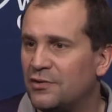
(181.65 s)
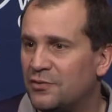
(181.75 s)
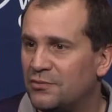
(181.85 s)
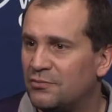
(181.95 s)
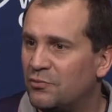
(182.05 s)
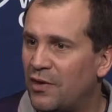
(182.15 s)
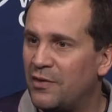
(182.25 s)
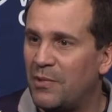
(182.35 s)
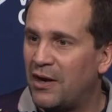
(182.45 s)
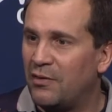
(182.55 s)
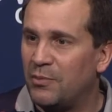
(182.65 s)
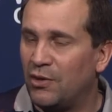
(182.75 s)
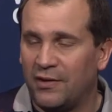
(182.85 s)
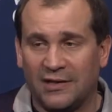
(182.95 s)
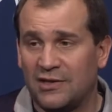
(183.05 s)
or run them out of the
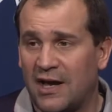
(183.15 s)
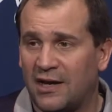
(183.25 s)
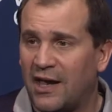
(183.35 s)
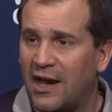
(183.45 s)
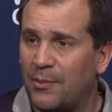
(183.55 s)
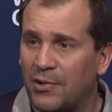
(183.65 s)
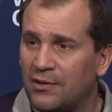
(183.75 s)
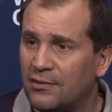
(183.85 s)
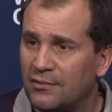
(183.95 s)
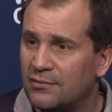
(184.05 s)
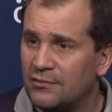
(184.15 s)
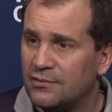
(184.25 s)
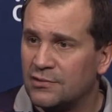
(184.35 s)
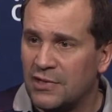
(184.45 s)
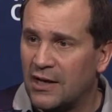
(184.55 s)
building, that's not going to happen.
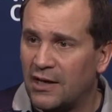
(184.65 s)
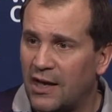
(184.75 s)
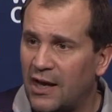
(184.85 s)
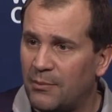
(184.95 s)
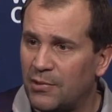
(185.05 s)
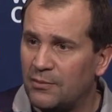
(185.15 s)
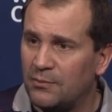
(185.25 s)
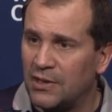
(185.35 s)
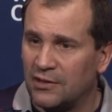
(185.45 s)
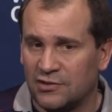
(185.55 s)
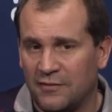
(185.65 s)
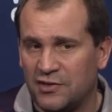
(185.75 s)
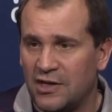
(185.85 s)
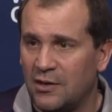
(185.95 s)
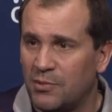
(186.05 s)
It's not going to happen because they've
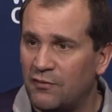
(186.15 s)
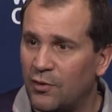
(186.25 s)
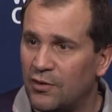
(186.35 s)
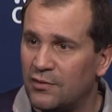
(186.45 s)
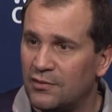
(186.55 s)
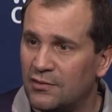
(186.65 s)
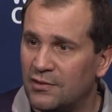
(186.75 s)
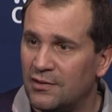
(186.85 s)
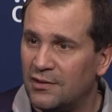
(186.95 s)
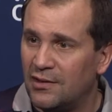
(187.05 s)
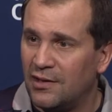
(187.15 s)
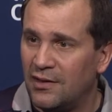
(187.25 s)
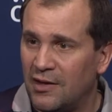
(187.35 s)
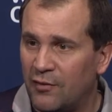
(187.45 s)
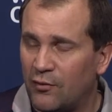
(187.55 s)
seen it before and
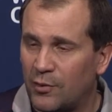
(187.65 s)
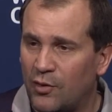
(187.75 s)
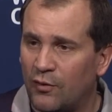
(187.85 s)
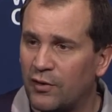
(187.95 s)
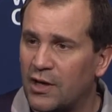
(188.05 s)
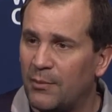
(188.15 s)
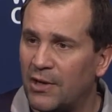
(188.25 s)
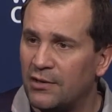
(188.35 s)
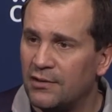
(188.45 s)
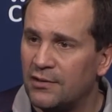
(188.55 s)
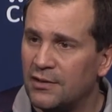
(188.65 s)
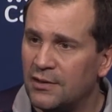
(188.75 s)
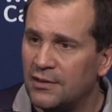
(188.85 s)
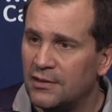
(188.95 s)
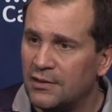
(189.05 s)
they've over, overcome it.
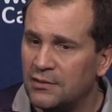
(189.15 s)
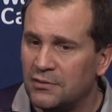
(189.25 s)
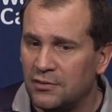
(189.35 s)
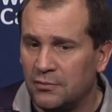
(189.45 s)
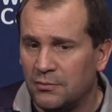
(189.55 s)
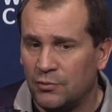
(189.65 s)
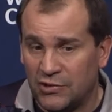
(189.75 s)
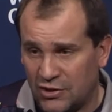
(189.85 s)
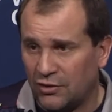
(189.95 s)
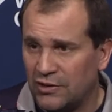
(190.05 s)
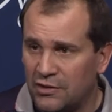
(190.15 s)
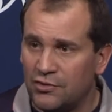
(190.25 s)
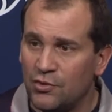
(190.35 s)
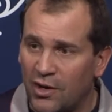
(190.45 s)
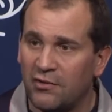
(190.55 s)
We still need to
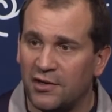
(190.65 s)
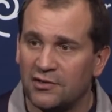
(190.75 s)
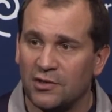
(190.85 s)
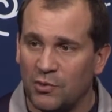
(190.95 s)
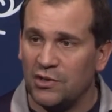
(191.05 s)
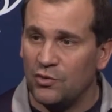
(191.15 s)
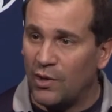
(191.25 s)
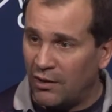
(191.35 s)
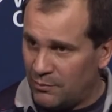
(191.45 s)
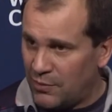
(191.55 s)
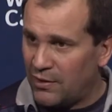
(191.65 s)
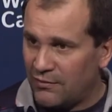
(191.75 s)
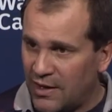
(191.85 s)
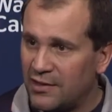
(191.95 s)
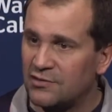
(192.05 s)
do our things that we do well, and part of
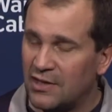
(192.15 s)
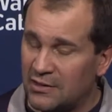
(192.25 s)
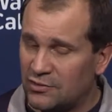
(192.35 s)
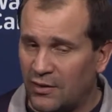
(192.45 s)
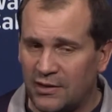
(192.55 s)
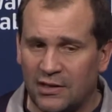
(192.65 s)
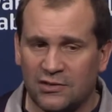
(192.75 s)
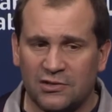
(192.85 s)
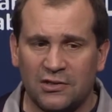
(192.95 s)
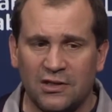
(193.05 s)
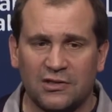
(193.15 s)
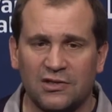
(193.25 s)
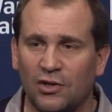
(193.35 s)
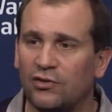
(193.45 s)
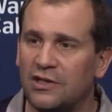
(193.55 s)
that is that. So it's it
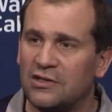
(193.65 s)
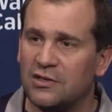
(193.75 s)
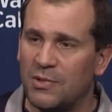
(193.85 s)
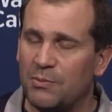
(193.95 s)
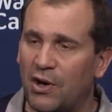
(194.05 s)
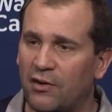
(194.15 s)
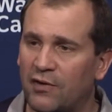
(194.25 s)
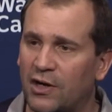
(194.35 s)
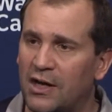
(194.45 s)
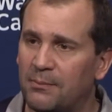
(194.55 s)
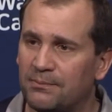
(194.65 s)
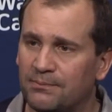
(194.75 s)
still needs to be part of our game.